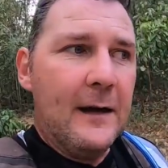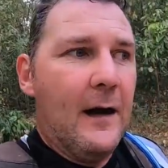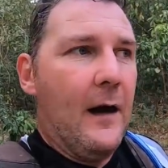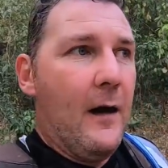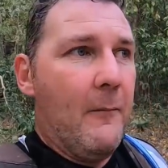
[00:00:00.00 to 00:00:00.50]

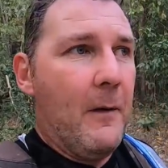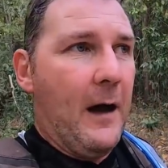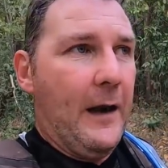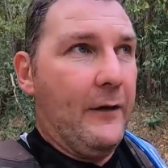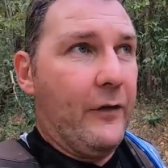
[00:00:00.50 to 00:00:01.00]
and
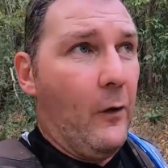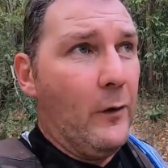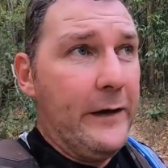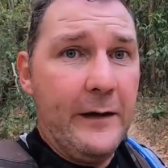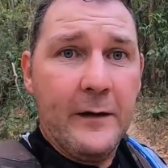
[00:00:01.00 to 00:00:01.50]
it's
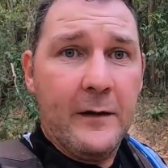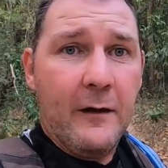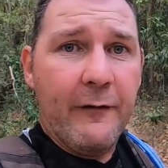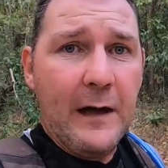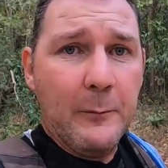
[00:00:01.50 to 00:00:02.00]
only
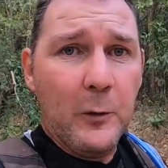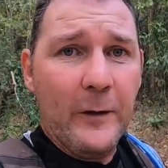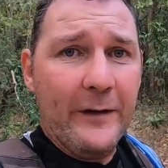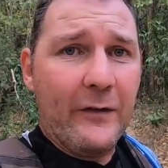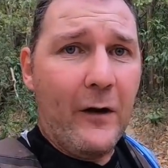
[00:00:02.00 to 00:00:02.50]

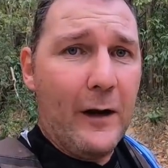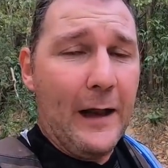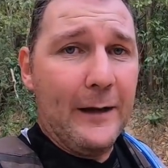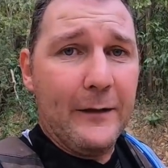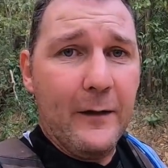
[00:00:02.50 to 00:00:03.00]
available in
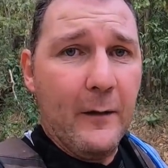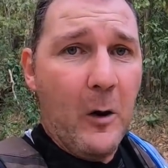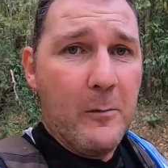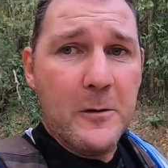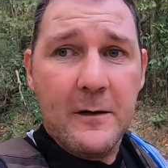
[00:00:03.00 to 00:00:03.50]
Thailand at the
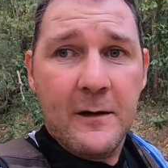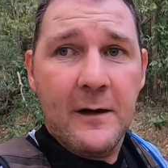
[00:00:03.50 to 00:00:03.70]
moment.